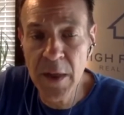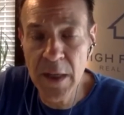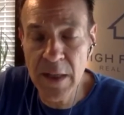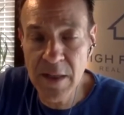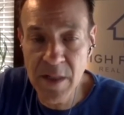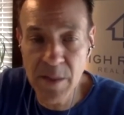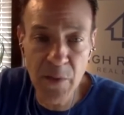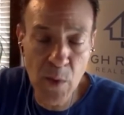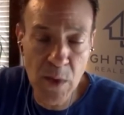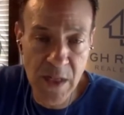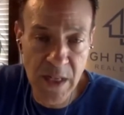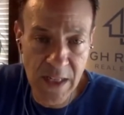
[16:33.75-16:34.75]
And some of it
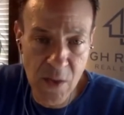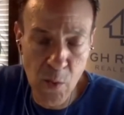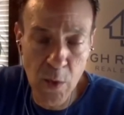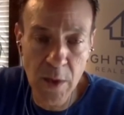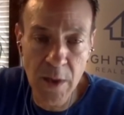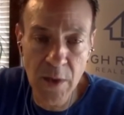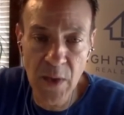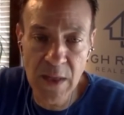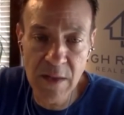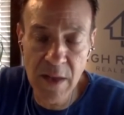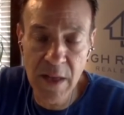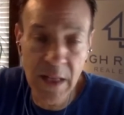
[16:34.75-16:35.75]
was guesswork and
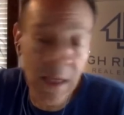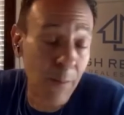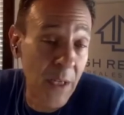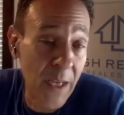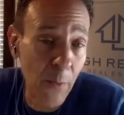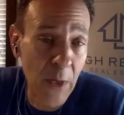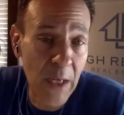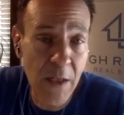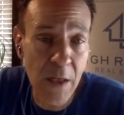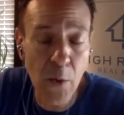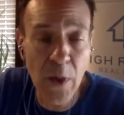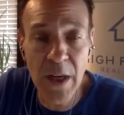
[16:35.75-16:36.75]
things like that. But yeah, we had
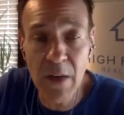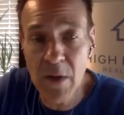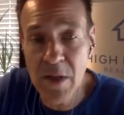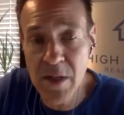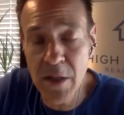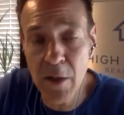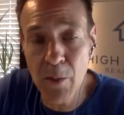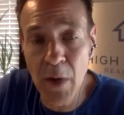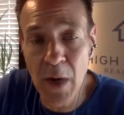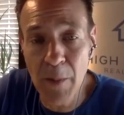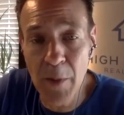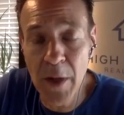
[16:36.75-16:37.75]
to go into every single
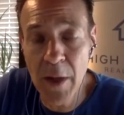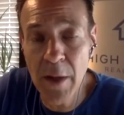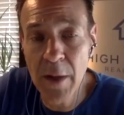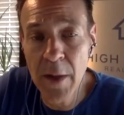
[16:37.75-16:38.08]
property